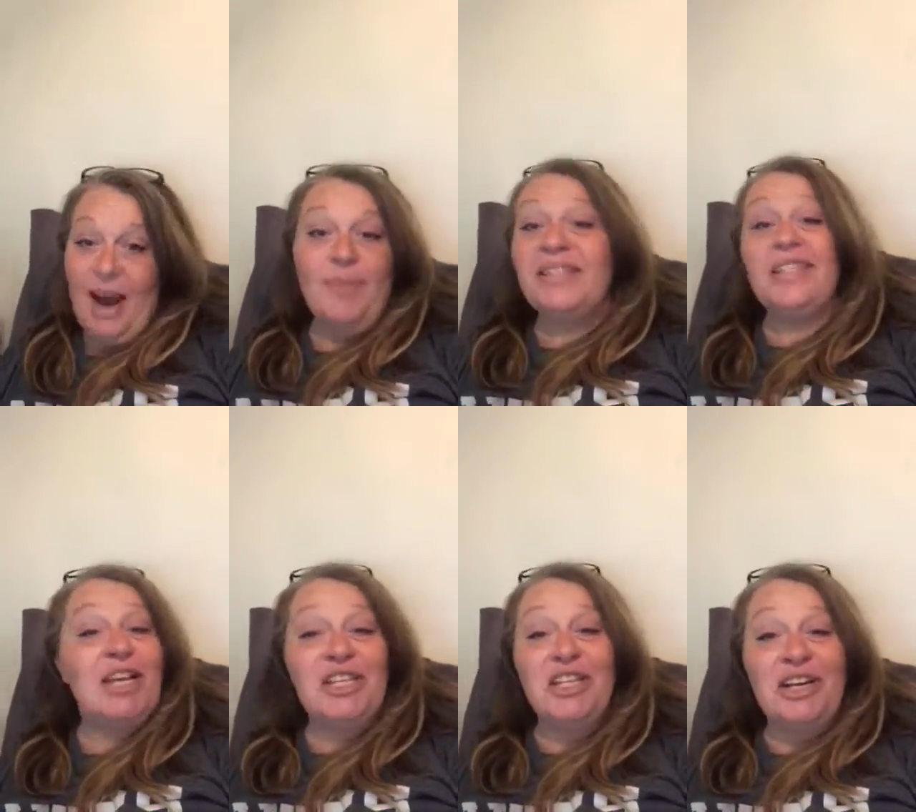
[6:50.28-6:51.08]
I'm a
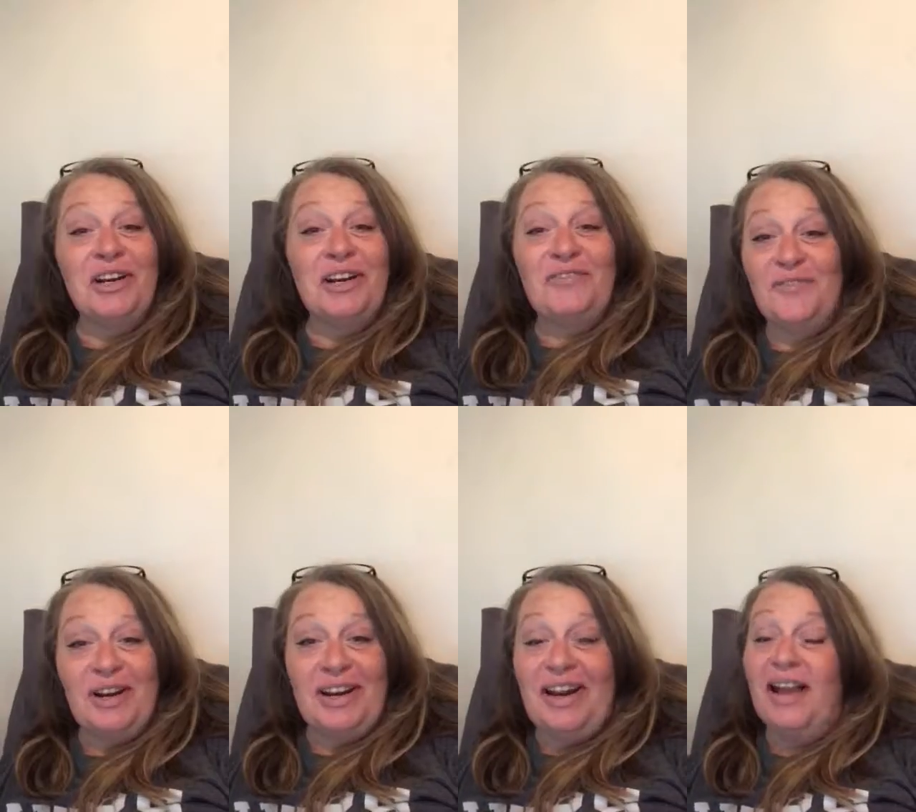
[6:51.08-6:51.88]
stationery
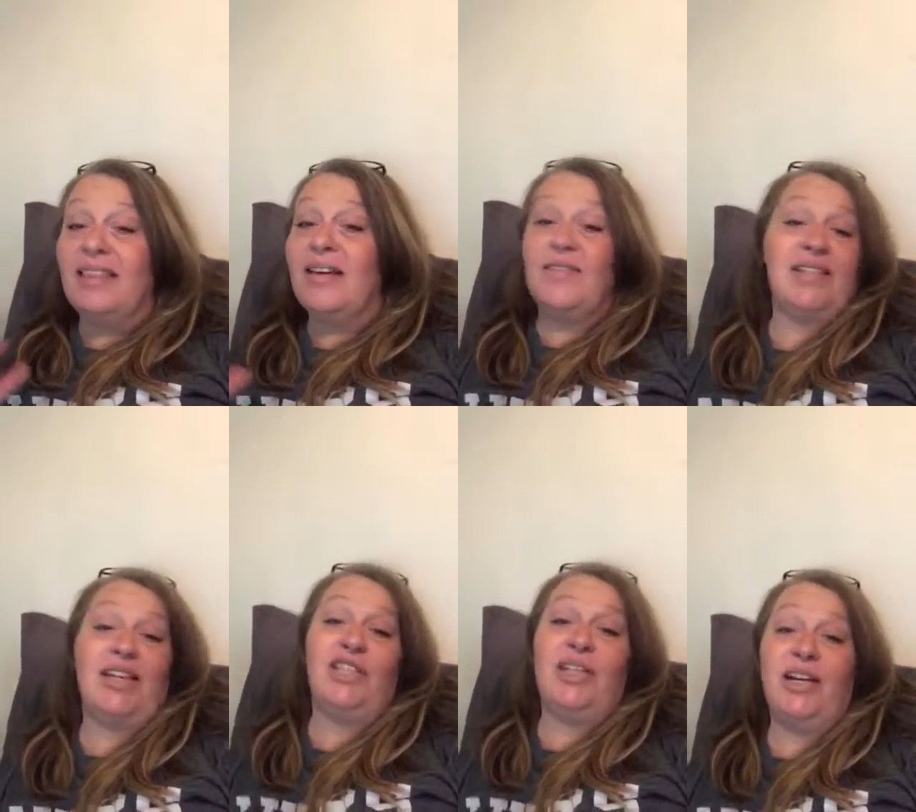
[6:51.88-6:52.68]
freak. I love
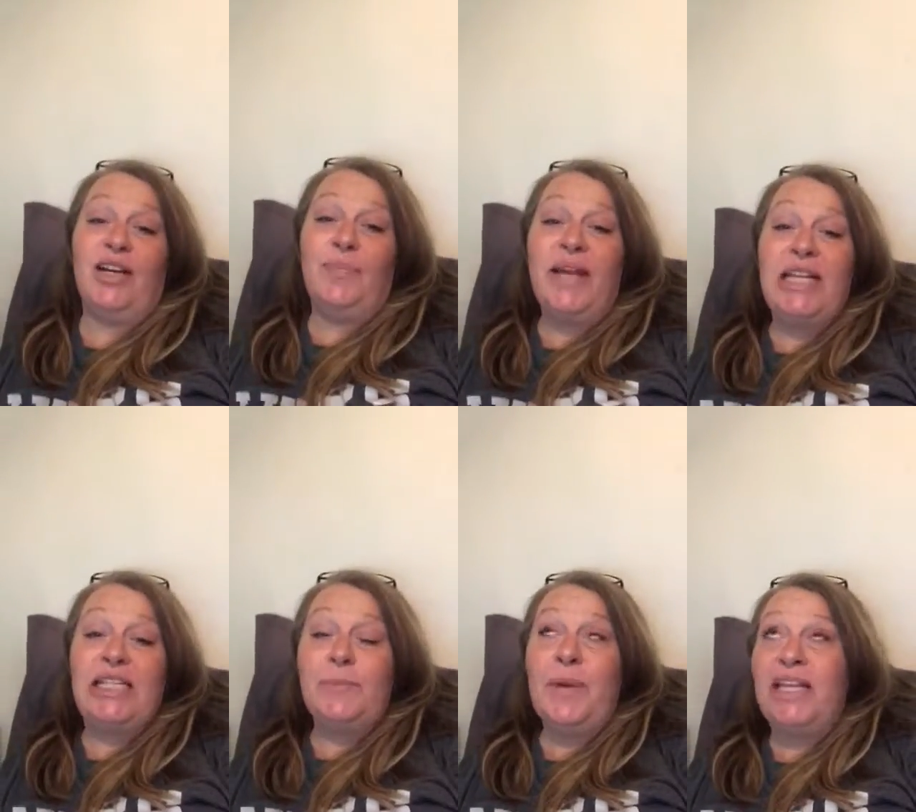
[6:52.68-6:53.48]
stationery,
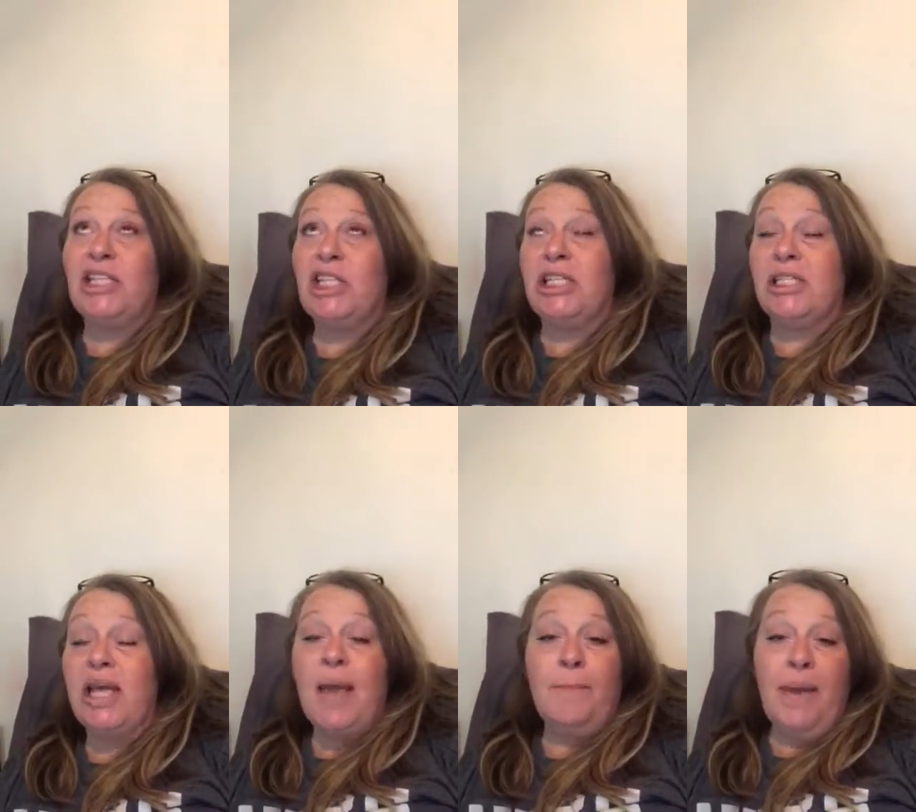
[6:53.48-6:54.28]
pens, pencils,
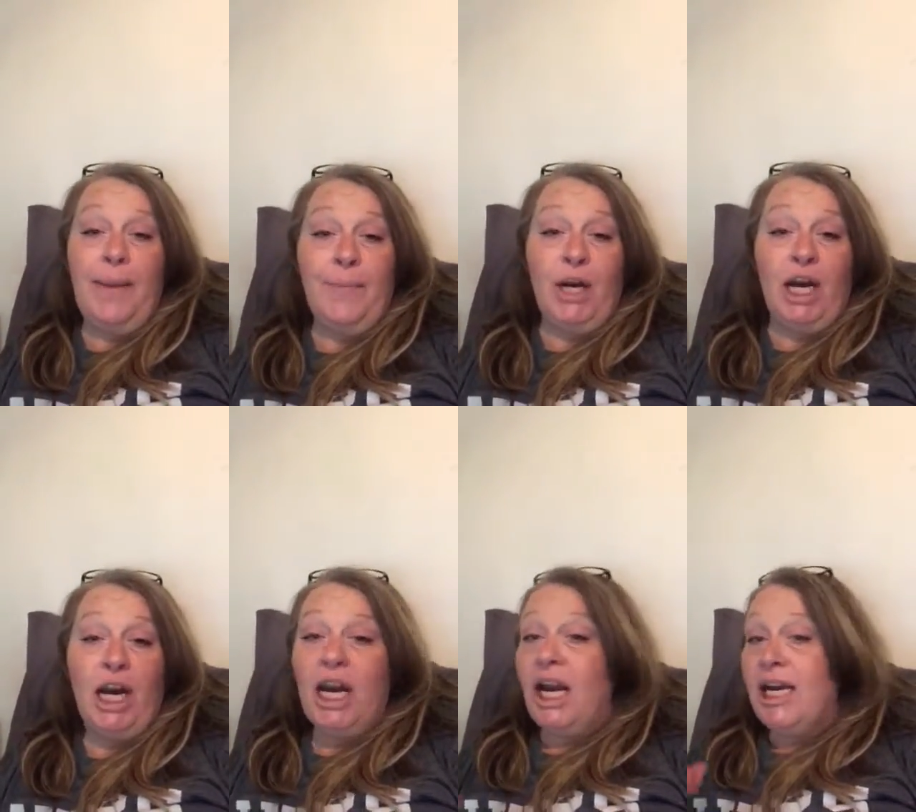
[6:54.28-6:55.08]

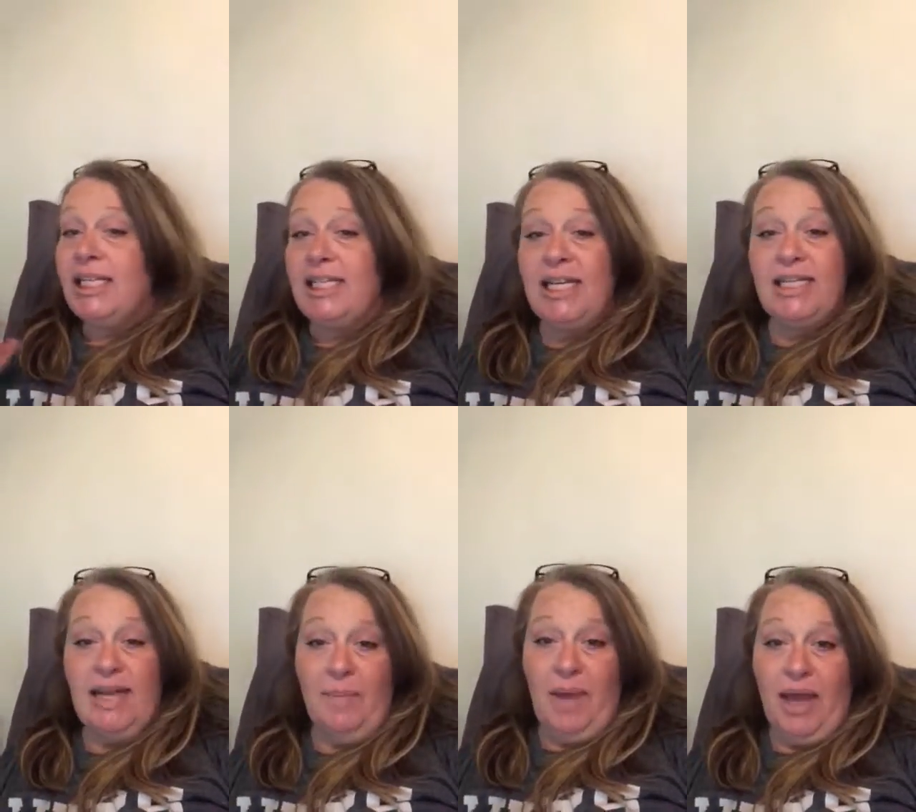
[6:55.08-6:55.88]
paper, does
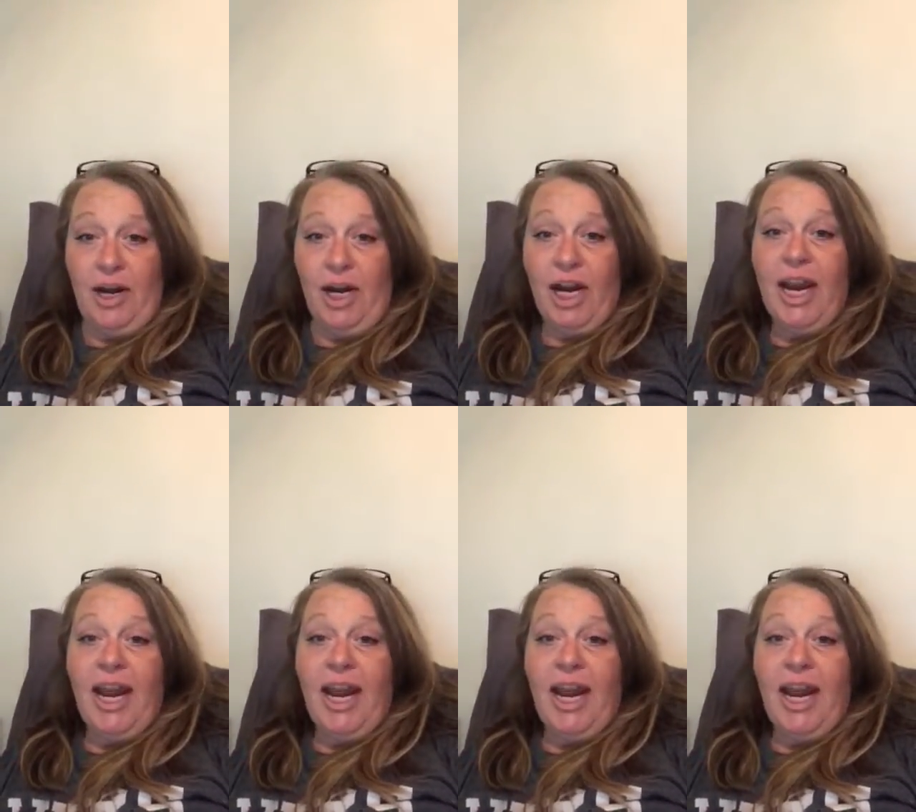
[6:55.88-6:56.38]
not matter.